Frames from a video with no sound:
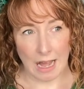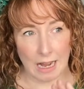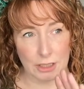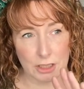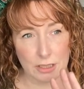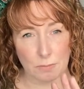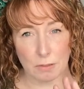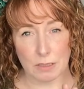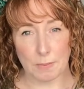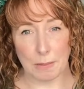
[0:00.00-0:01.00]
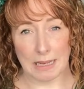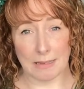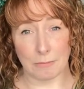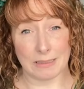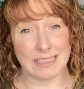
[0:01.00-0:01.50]
I just want to play
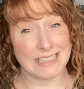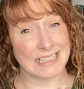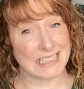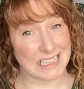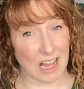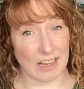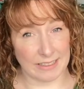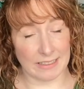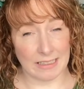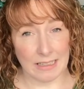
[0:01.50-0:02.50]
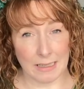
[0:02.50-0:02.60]
with the design,